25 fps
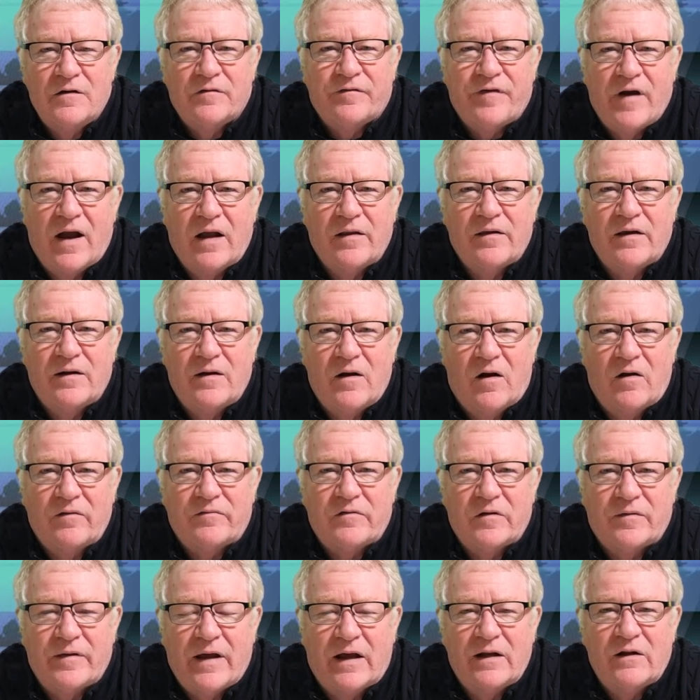founded
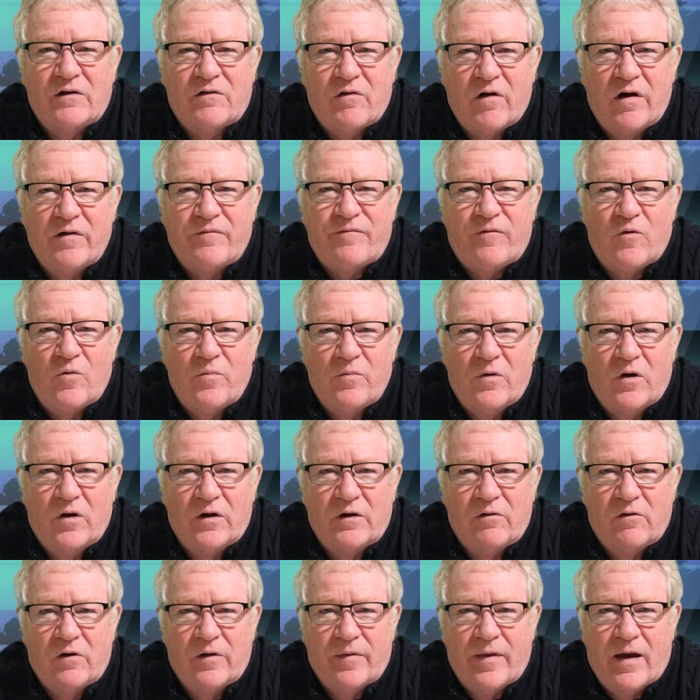after that dreadful
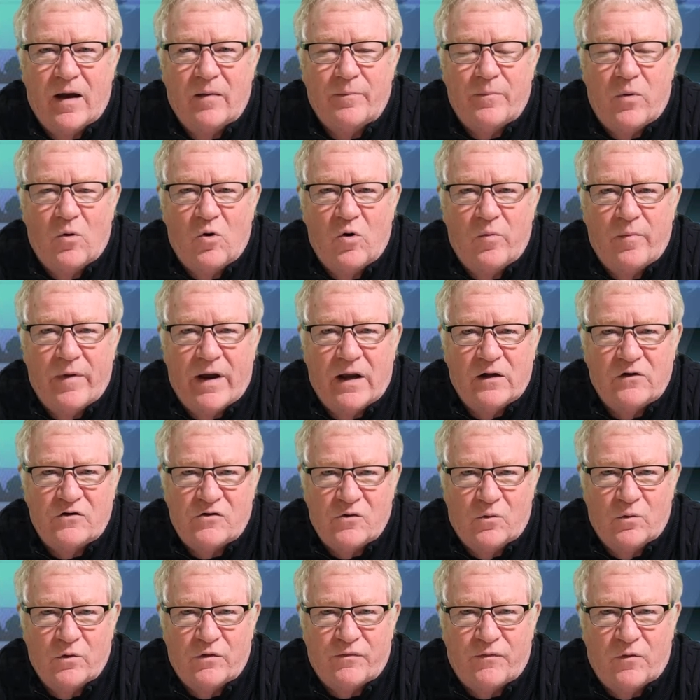murder of that poor man,
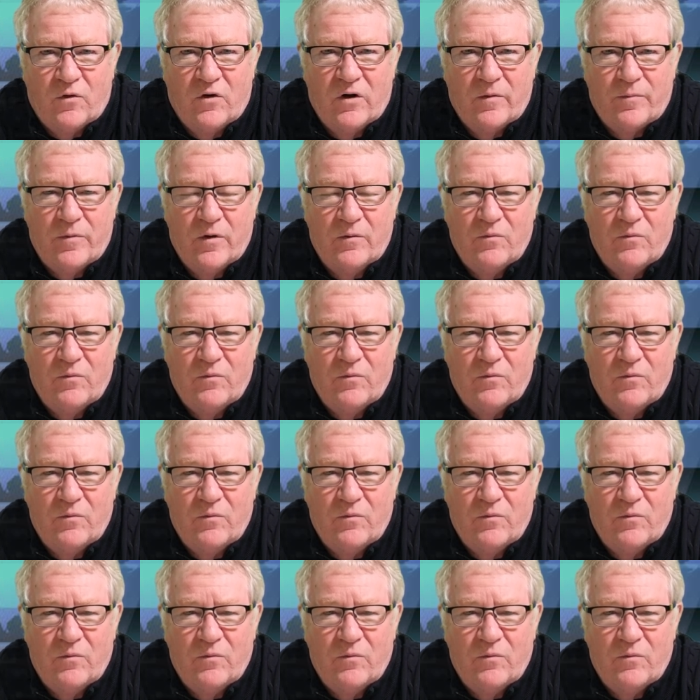George Floyd.